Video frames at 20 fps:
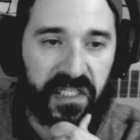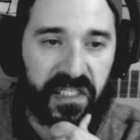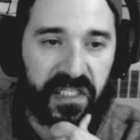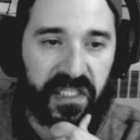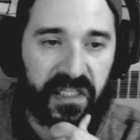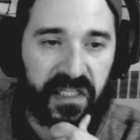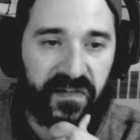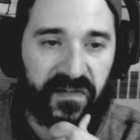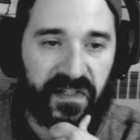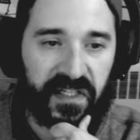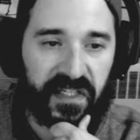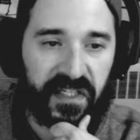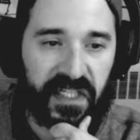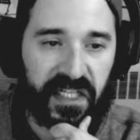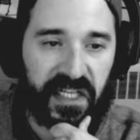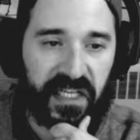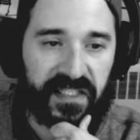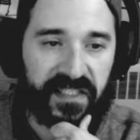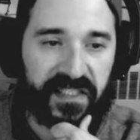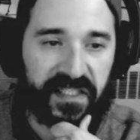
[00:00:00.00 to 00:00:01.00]

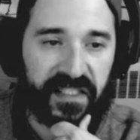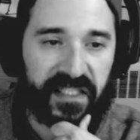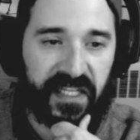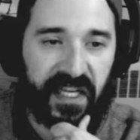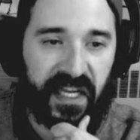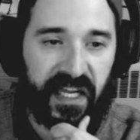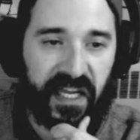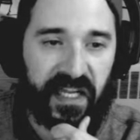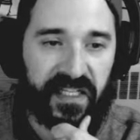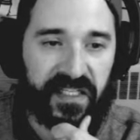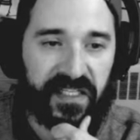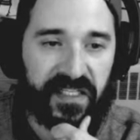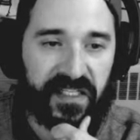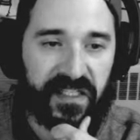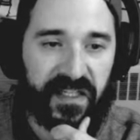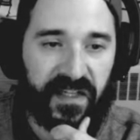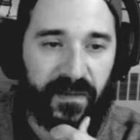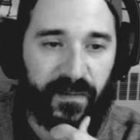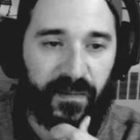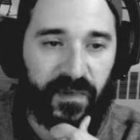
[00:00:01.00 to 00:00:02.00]
definitely as a test
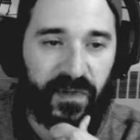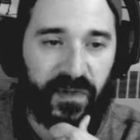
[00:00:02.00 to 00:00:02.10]
I'm